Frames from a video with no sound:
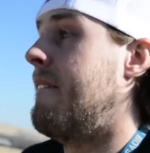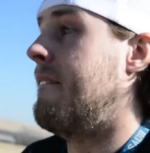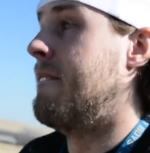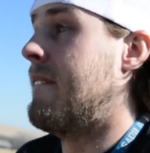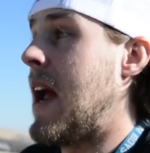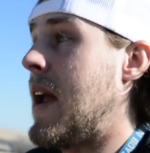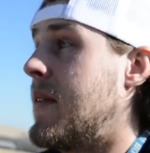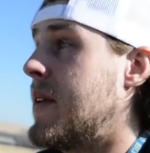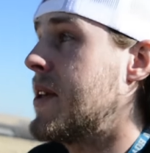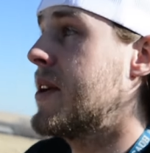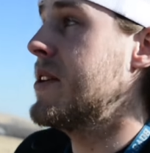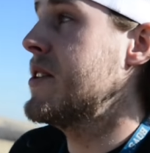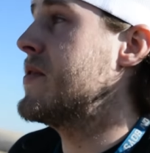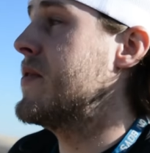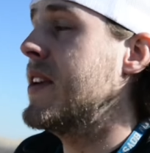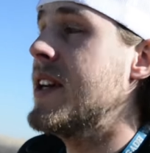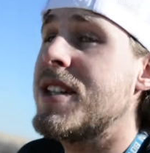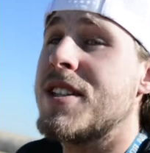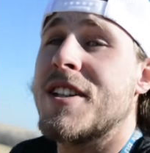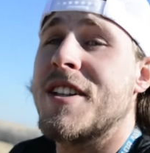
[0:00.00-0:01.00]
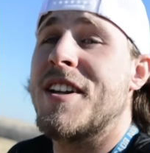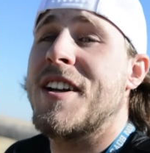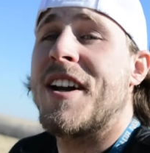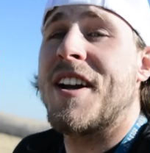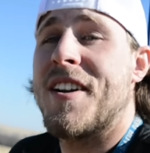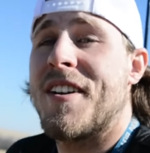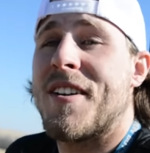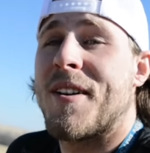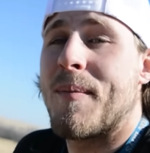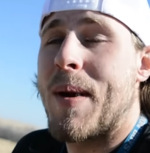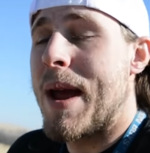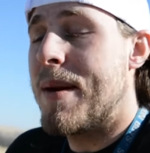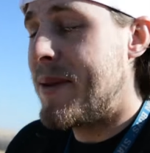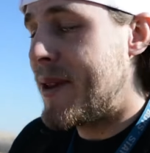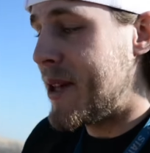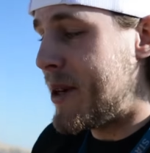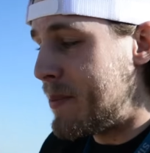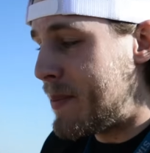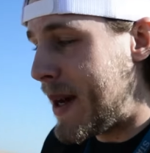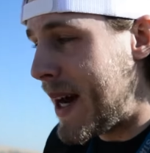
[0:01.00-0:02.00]
maybe there's fish in here and maybe
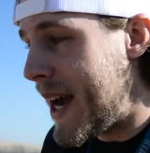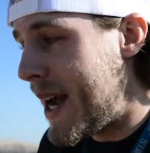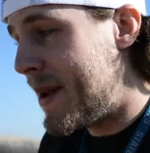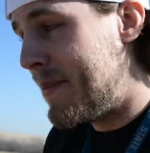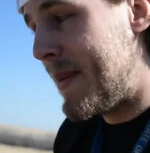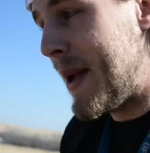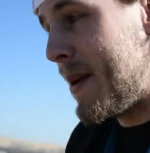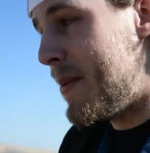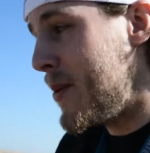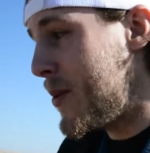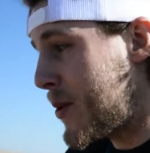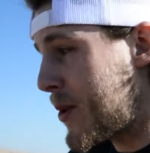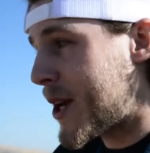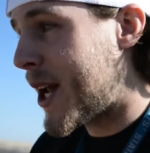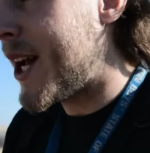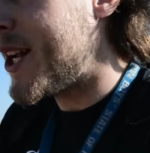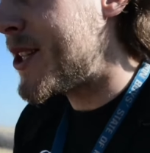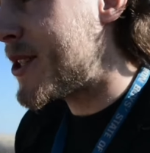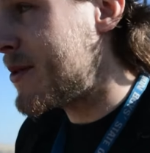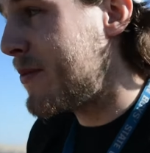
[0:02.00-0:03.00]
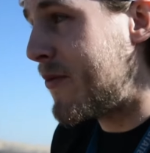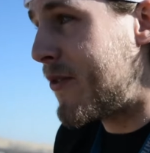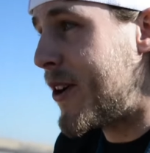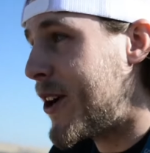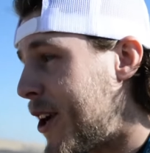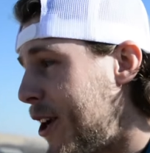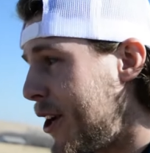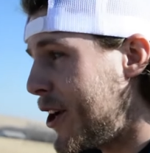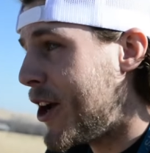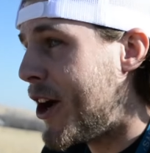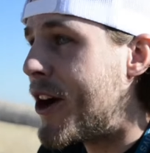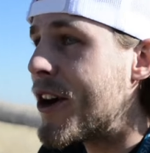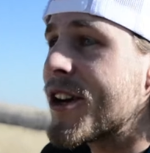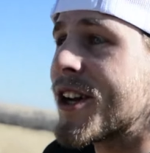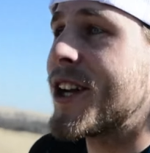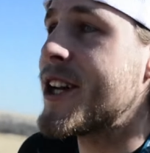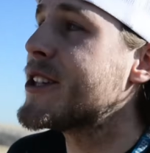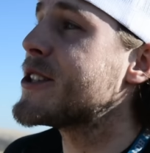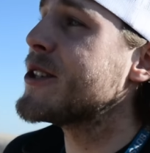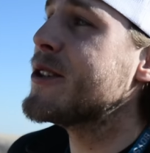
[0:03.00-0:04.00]
they'll bite. Maybe we'll catch some freaking
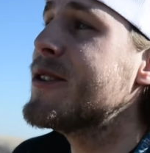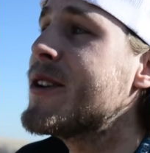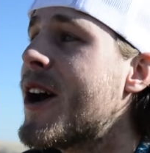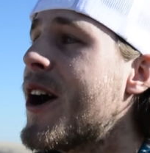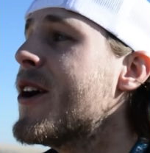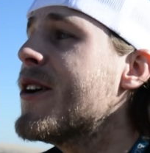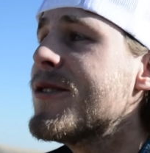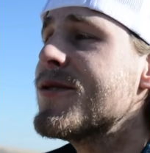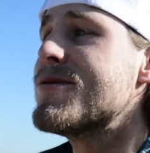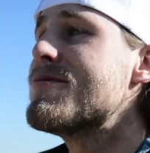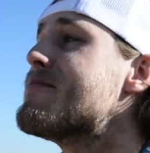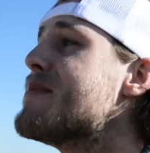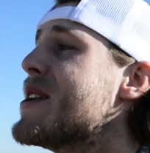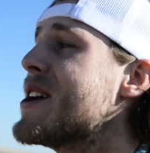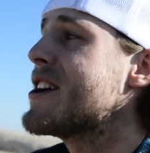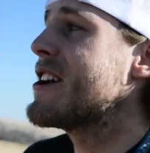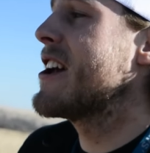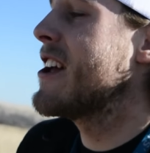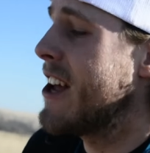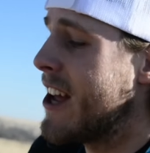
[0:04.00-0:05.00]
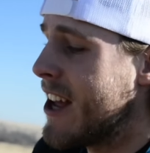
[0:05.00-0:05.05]
donkeys. Who knows? But